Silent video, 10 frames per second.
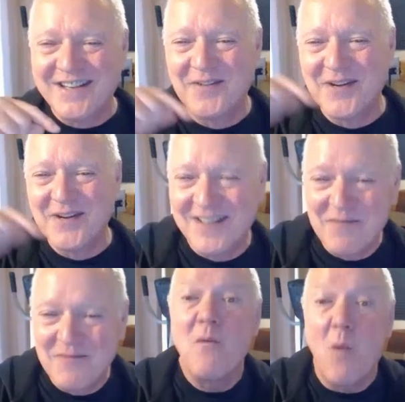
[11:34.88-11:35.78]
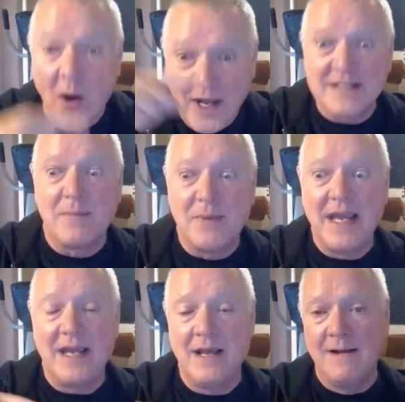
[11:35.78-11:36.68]
we want it
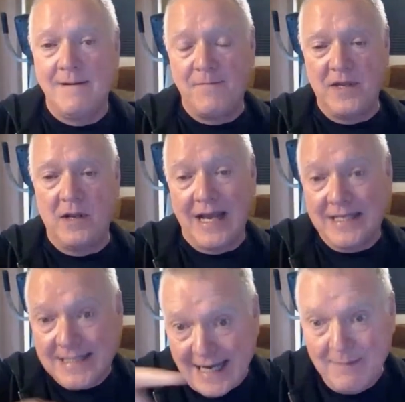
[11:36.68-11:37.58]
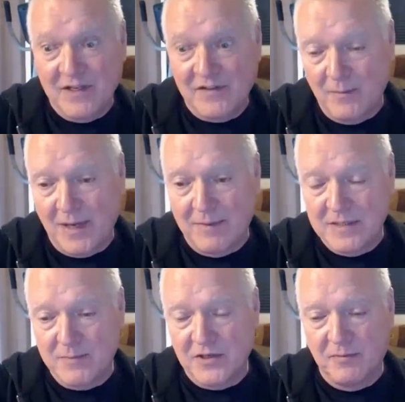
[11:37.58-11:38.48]
to be as seamless for people
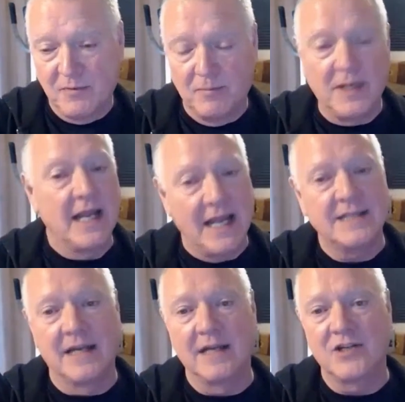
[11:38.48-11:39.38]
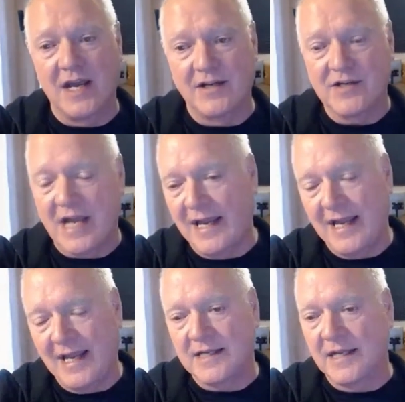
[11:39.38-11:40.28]
as possible, but it is going to change and
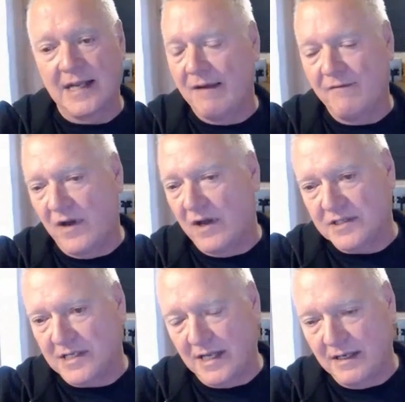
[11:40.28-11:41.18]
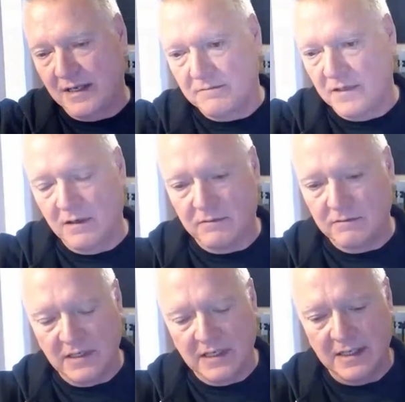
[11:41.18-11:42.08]
it is going to get vastly
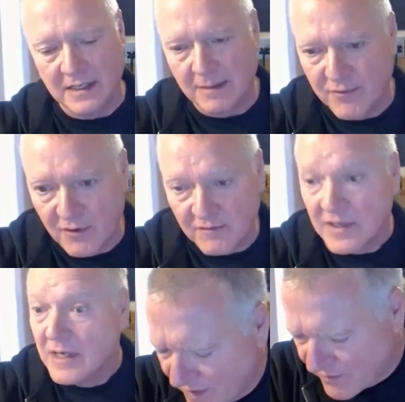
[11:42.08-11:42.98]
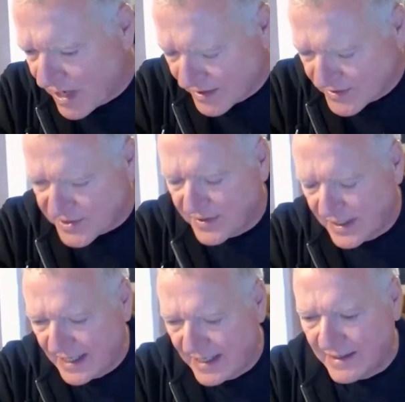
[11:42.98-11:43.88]
improved. With regards to
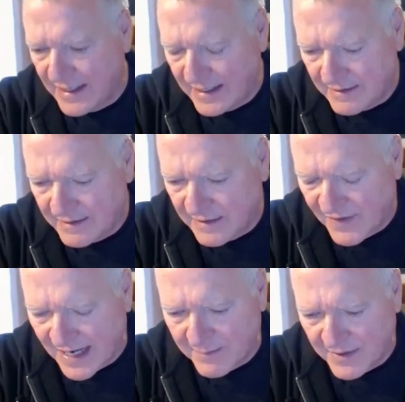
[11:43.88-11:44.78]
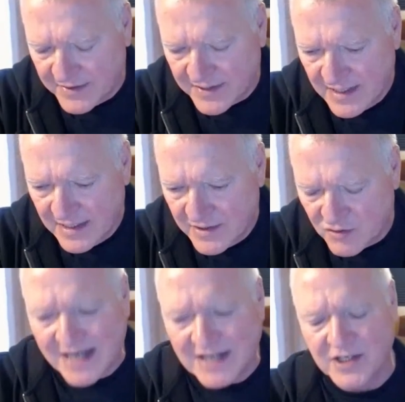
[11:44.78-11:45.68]
the development
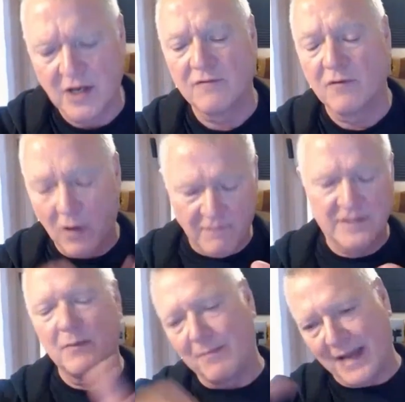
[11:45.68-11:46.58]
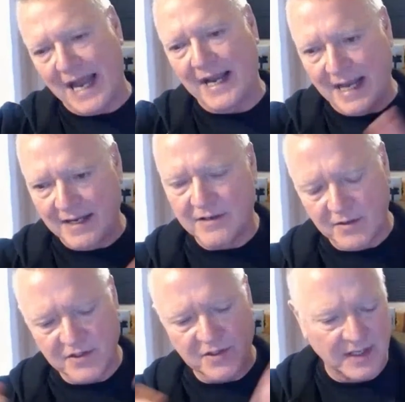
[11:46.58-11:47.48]
strategy overall, obviously we plan ahead and
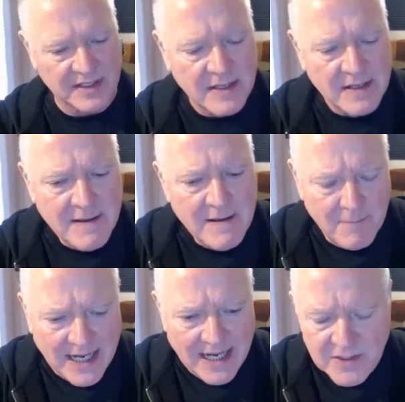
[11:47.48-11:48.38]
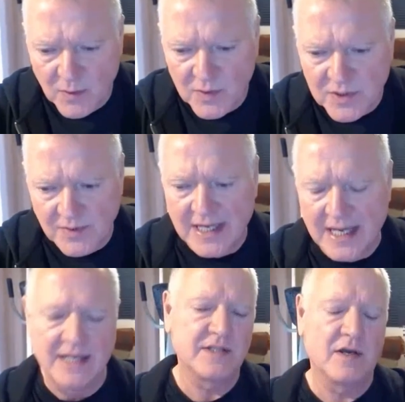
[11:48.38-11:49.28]
those sort of things, but it is also a
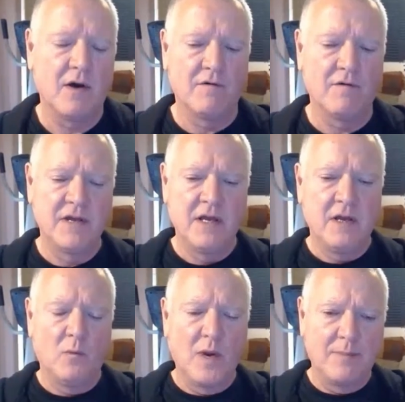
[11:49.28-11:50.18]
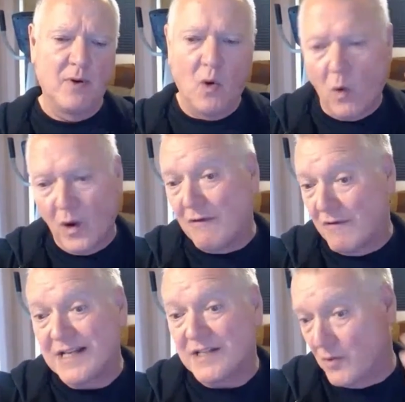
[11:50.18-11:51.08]
case of we put all
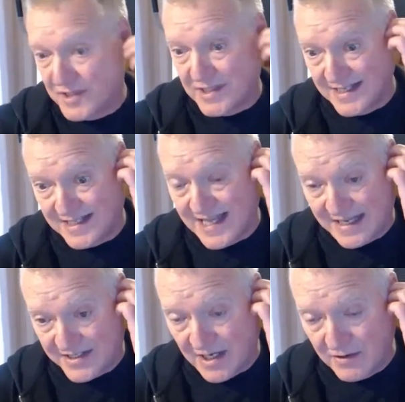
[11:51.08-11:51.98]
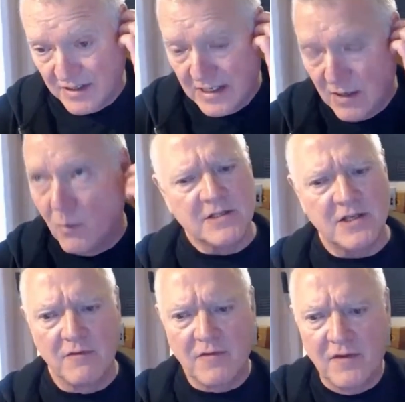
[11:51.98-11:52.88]
our resources into that. So
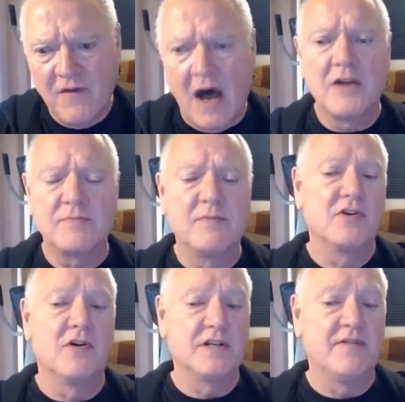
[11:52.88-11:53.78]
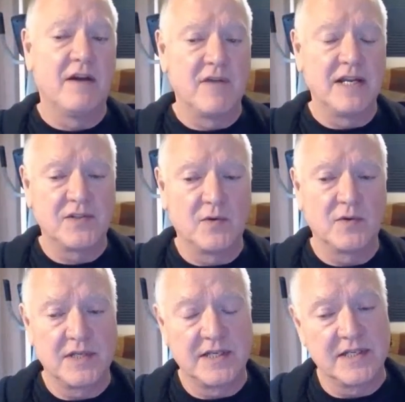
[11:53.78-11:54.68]
the vast majority of our
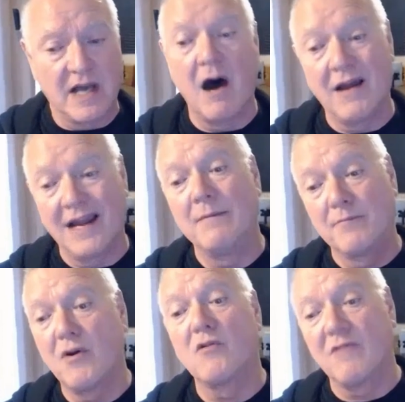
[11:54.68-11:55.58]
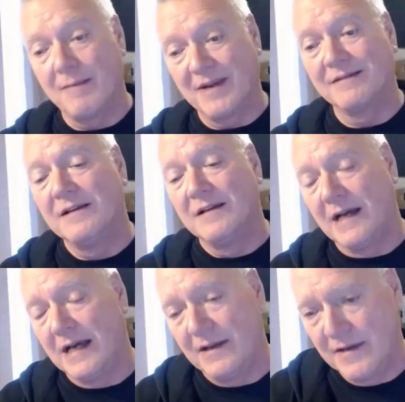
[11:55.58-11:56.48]
resources are in programming,
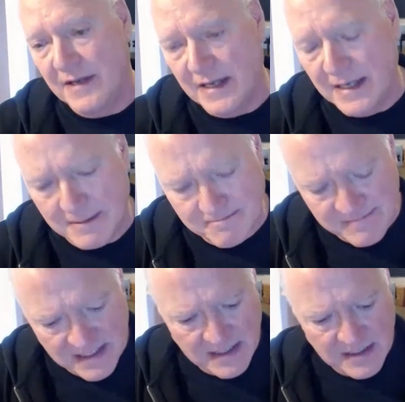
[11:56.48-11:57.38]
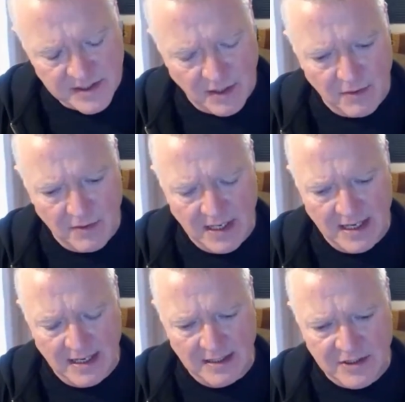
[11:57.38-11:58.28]
and so
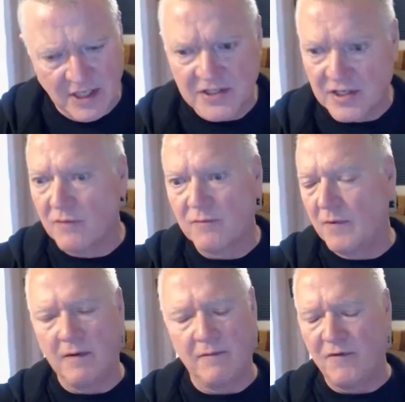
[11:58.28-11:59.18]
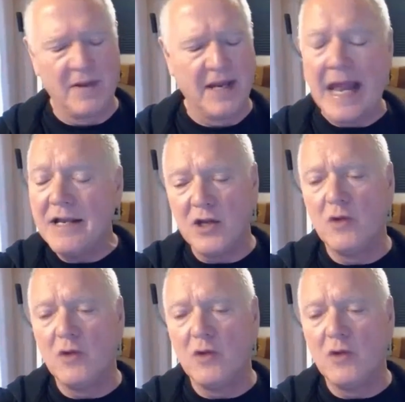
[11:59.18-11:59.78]
it just so from an end